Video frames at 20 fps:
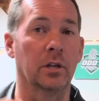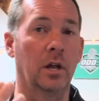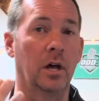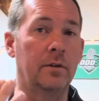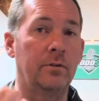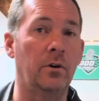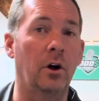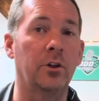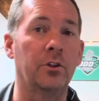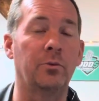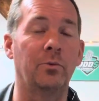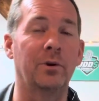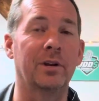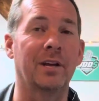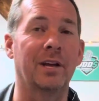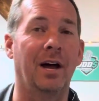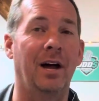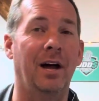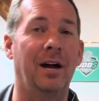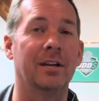Love all three
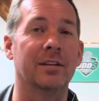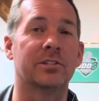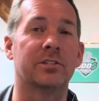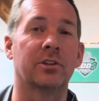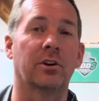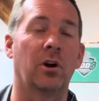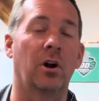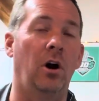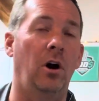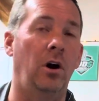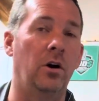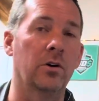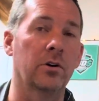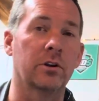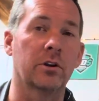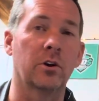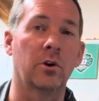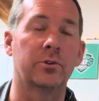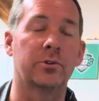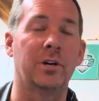guys. They're all going
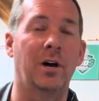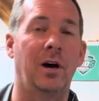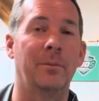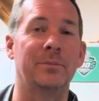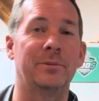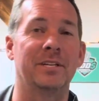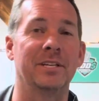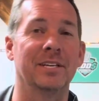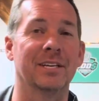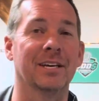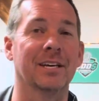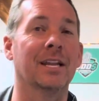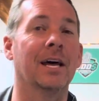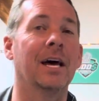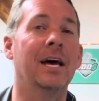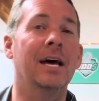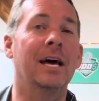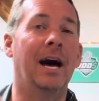to go top 10.